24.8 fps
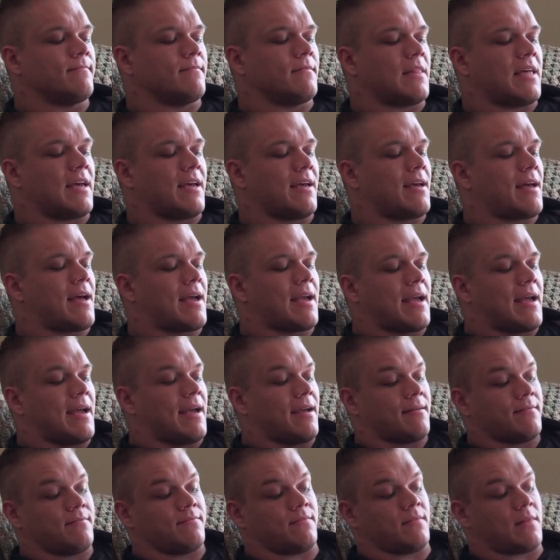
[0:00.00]

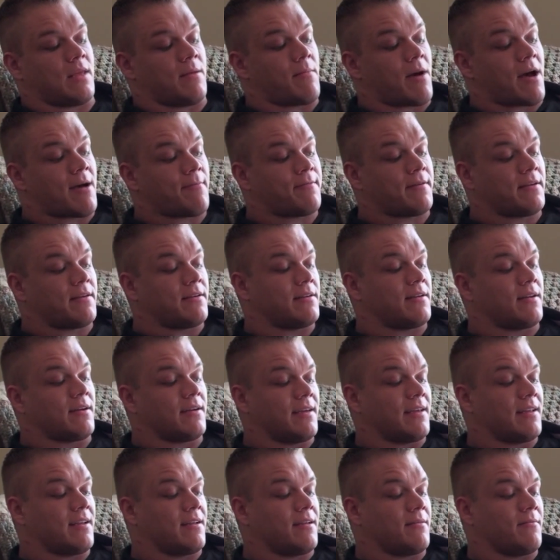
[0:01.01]
that in my opinion, it
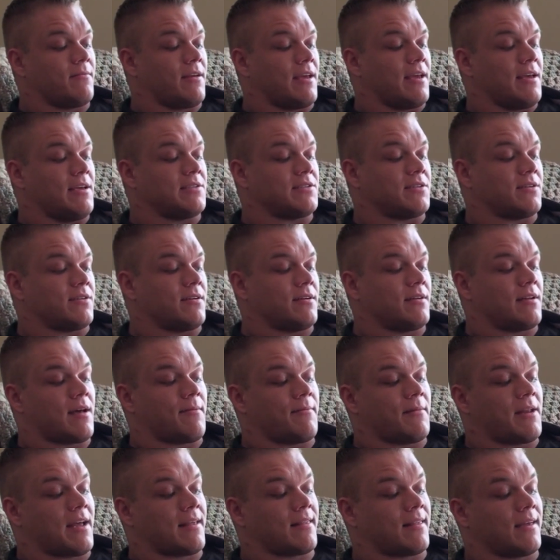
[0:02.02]
doesn't get any easier.
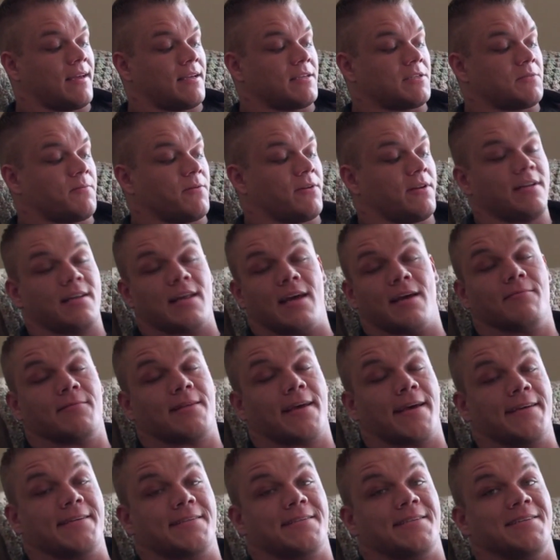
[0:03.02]
And I think it's pretty damn
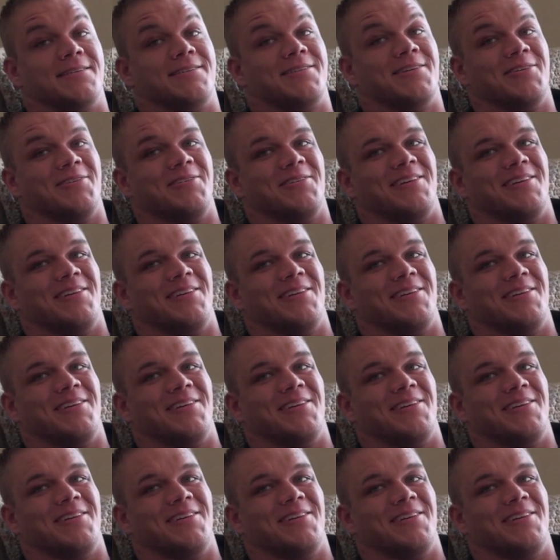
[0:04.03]
tasty too.